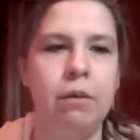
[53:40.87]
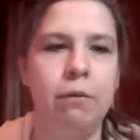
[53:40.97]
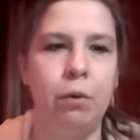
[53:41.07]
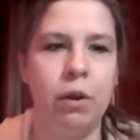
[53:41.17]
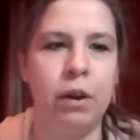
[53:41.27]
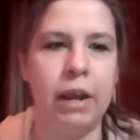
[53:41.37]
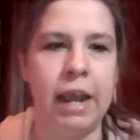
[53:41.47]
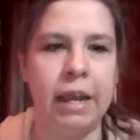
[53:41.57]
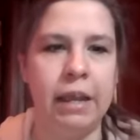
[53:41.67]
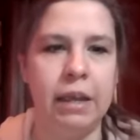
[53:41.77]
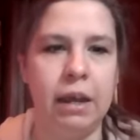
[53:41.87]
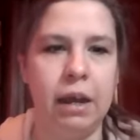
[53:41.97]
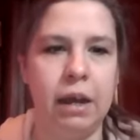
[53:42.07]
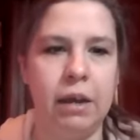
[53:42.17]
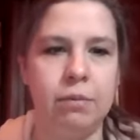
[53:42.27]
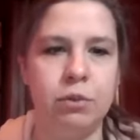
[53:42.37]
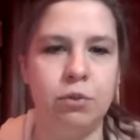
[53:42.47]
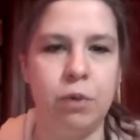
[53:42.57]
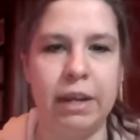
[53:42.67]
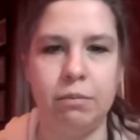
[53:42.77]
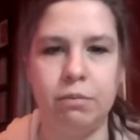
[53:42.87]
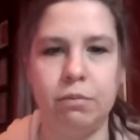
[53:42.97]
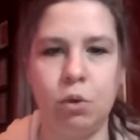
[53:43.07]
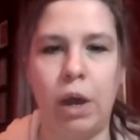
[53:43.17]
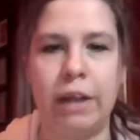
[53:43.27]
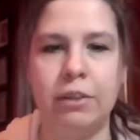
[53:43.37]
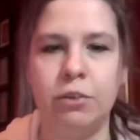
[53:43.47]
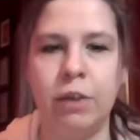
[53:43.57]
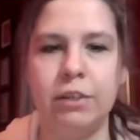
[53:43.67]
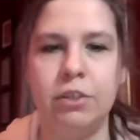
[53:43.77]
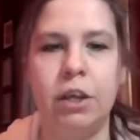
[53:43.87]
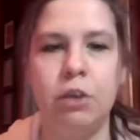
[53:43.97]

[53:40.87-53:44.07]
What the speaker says: for a straight quad stretch.